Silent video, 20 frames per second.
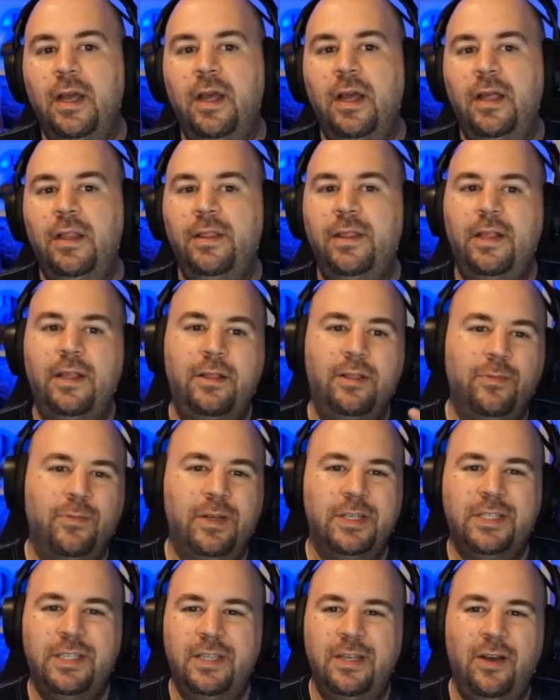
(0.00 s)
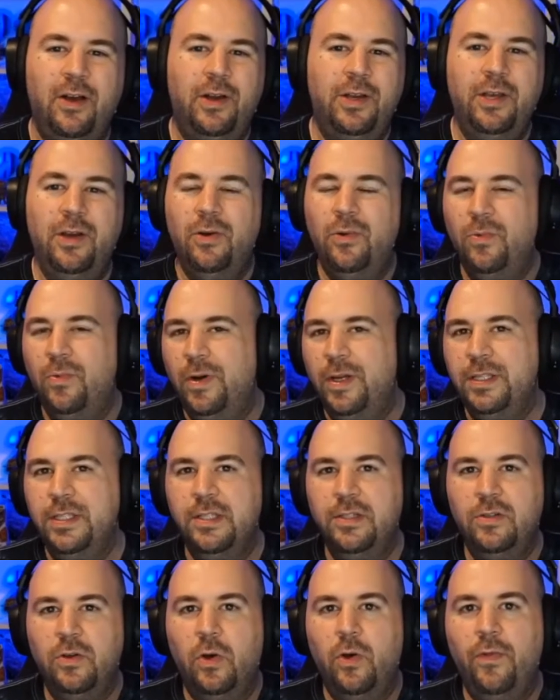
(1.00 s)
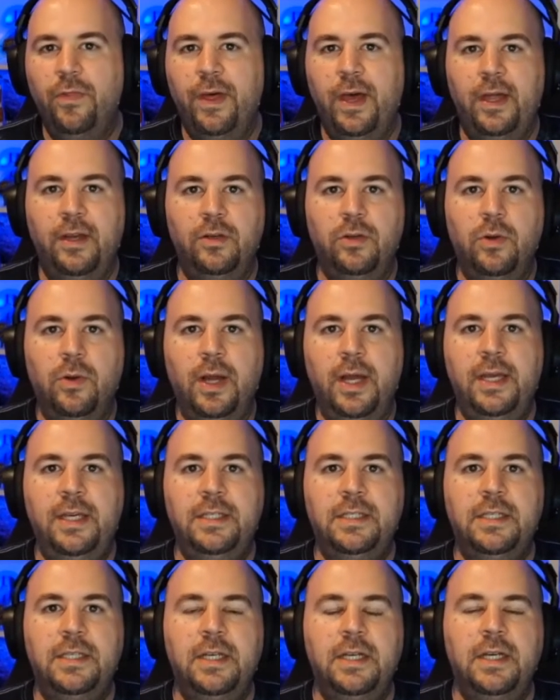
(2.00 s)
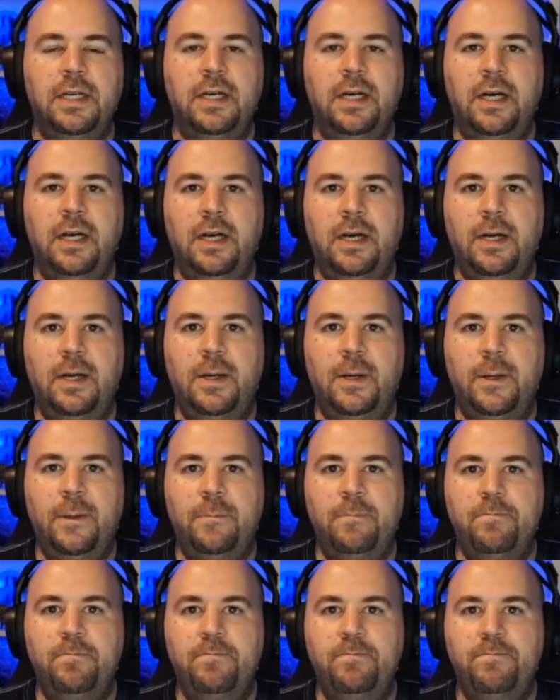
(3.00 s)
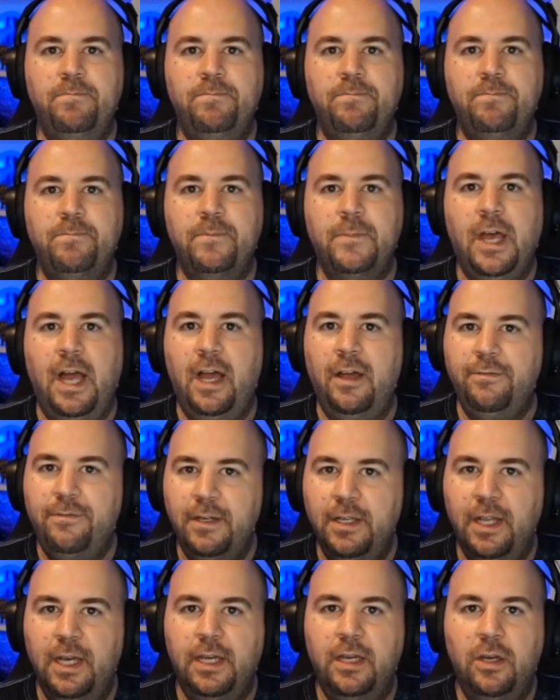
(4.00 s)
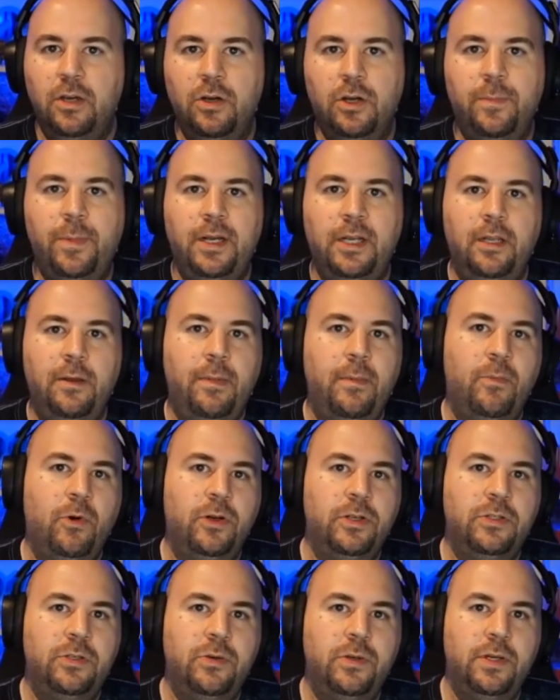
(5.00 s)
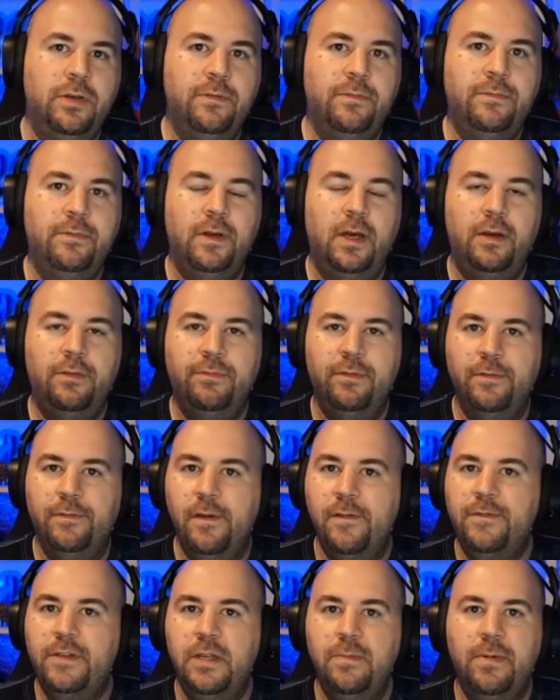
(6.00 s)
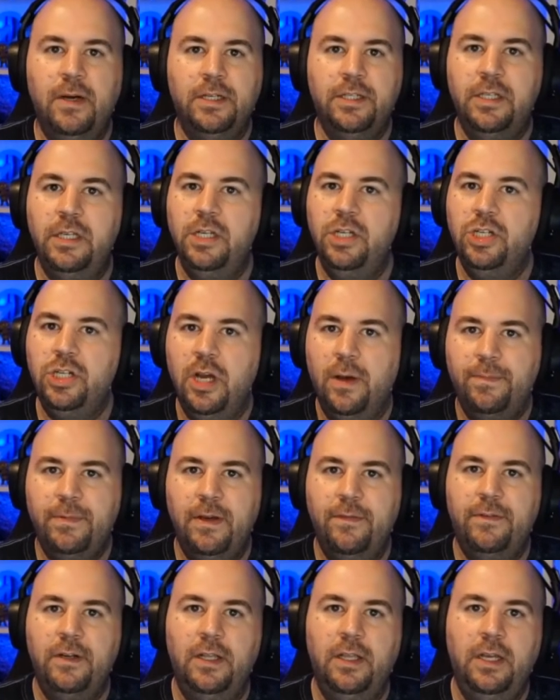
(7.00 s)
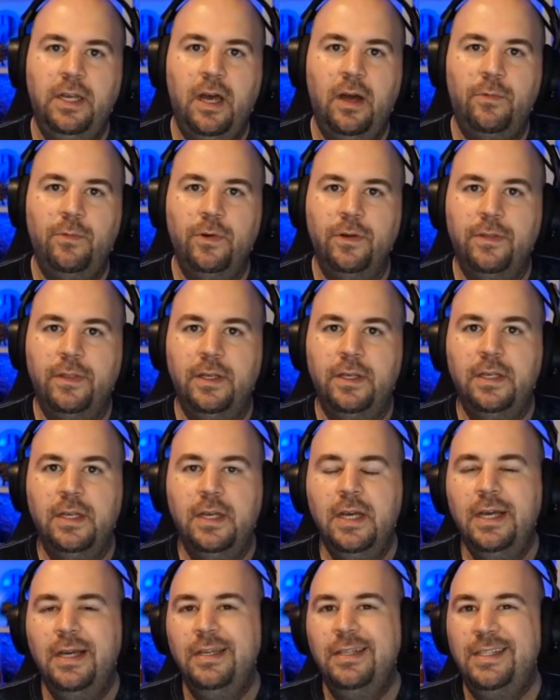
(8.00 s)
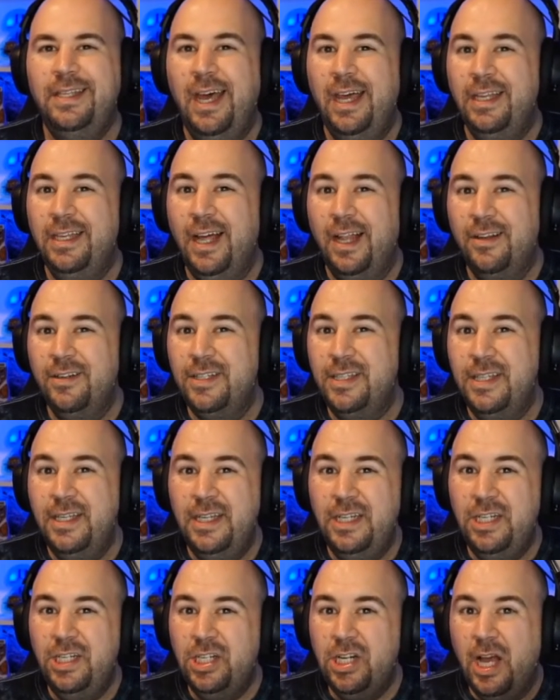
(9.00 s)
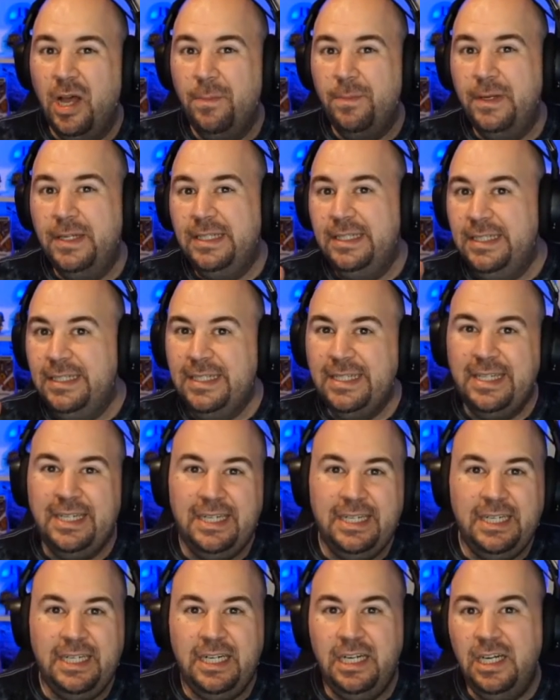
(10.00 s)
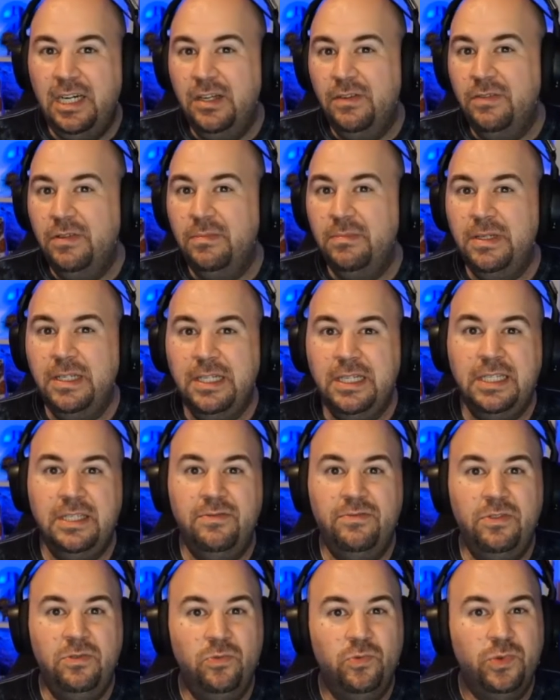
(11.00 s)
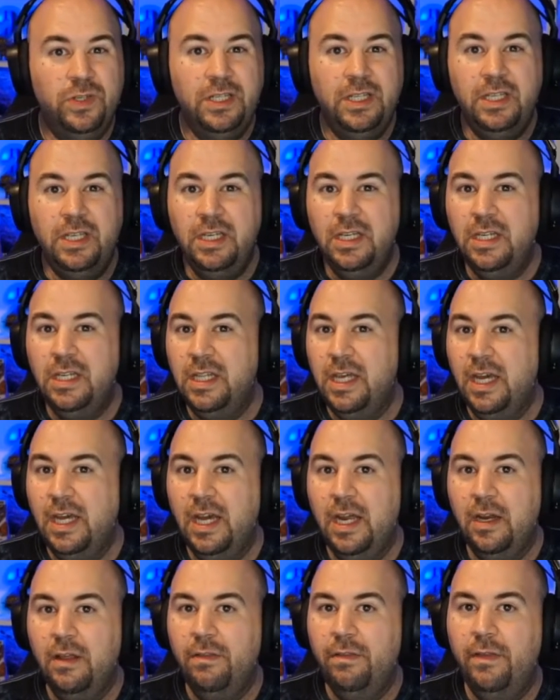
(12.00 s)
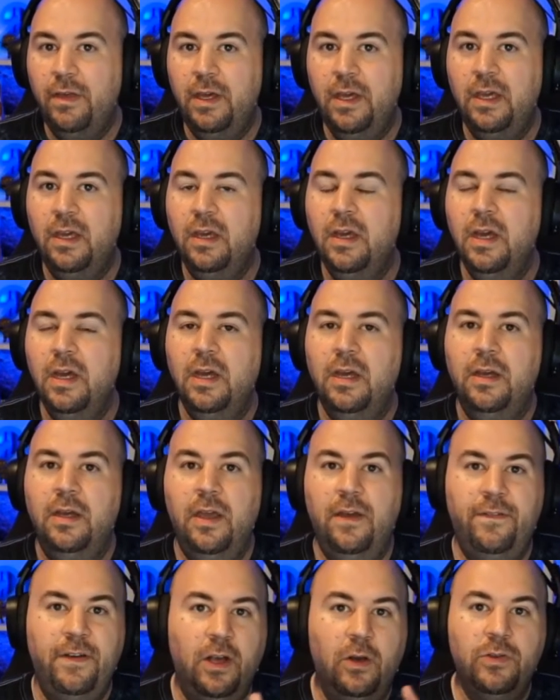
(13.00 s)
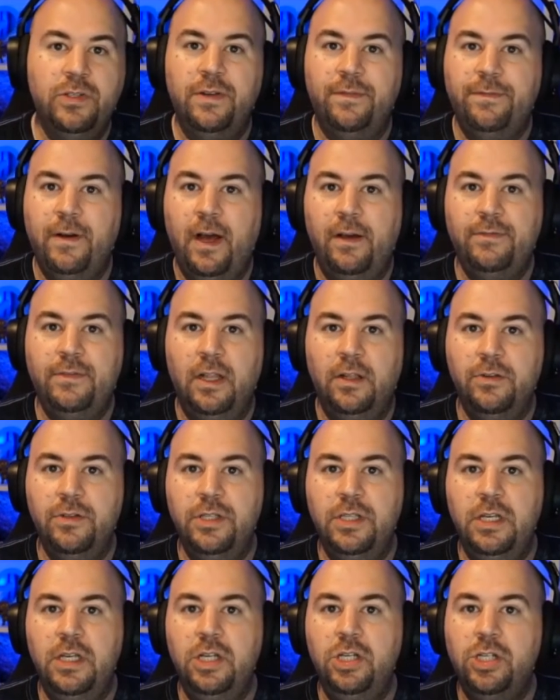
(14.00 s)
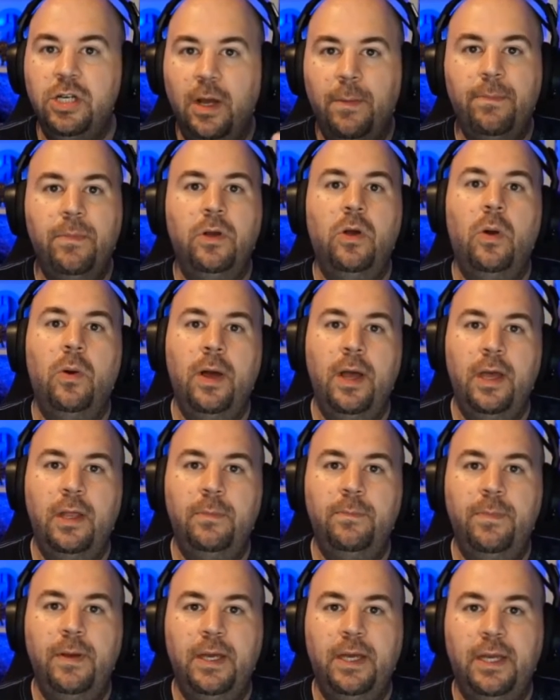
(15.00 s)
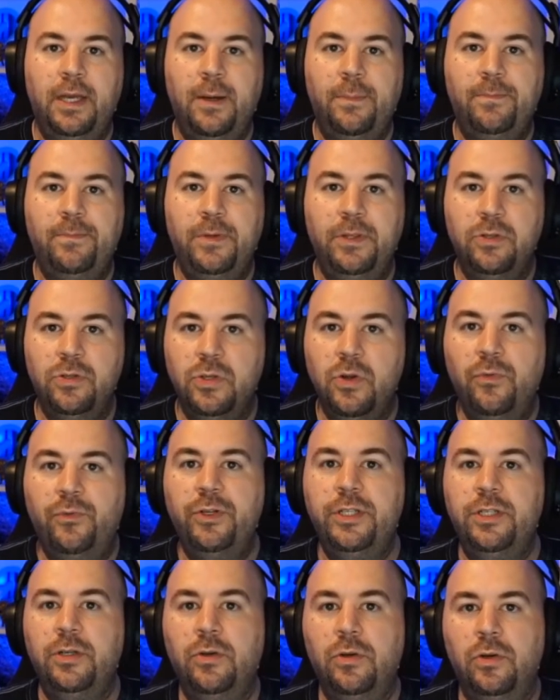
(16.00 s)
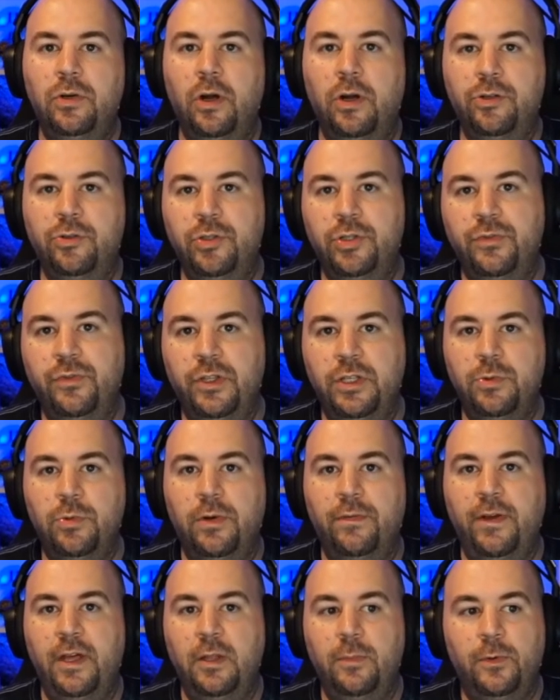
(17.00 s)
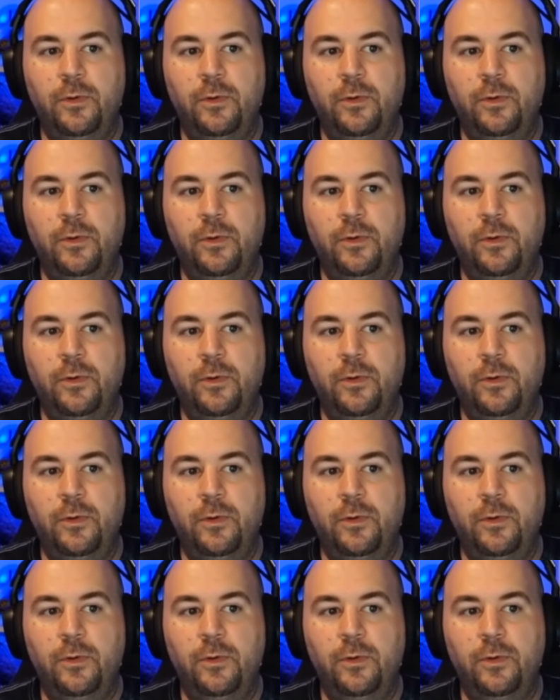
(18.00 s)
the rest of the audio wasn't all that great. I feel like it could have been a little bit more intuitive. For 15 bucks in the eShop, definitely not worth it. $10 in the eShop, it's kind of a mix if you're really into that kind of thing. If it goes to $5 in the eShop, go ahead and pick it up. But there's no physical cartridge for this one available.